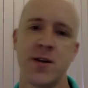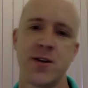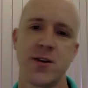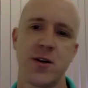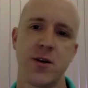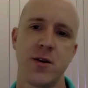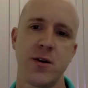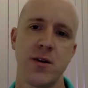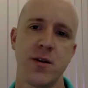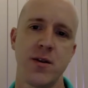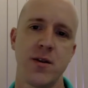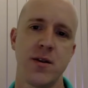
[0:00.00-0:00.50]

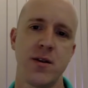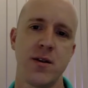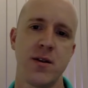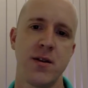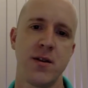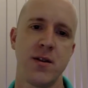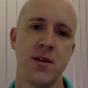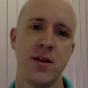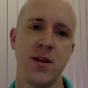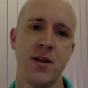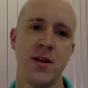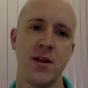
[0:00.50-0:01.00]
So
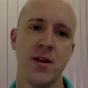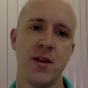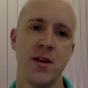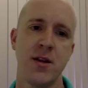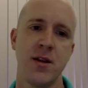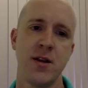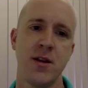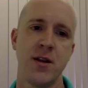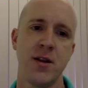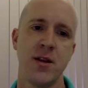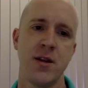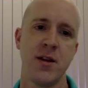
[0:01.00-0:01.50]
you can
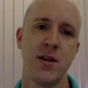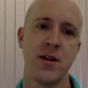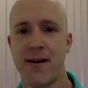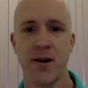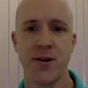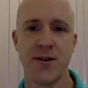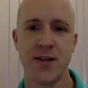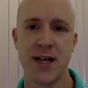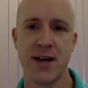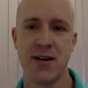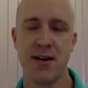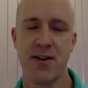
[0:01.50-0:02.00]
draw a lot of
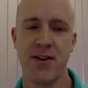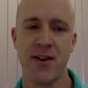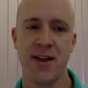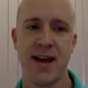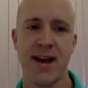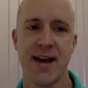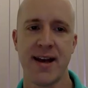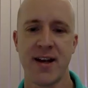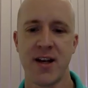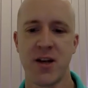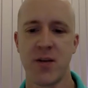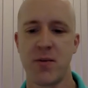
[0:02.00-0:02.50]
arrows here in
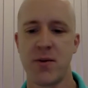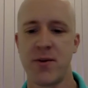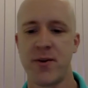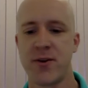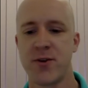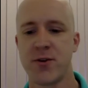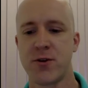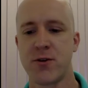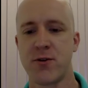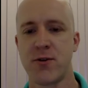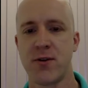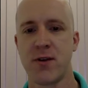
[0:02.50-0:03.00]
the end, but
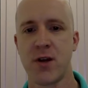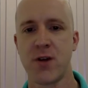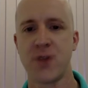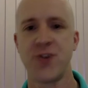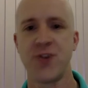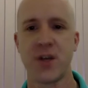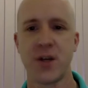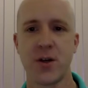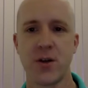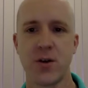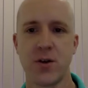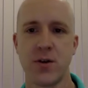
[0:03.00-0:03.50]
the sort of
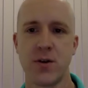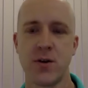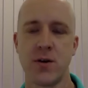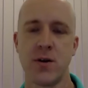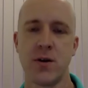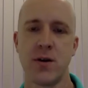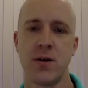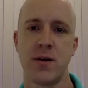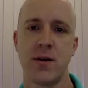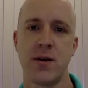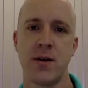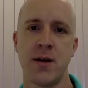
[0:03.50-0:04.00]

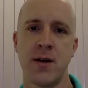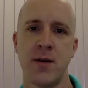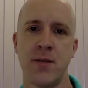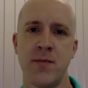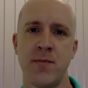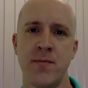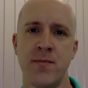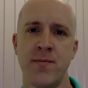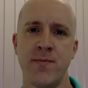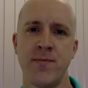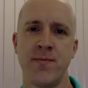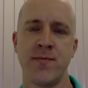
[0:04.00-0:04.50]
logical,
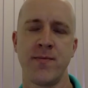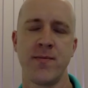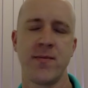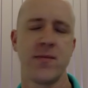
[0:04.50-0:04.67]
um,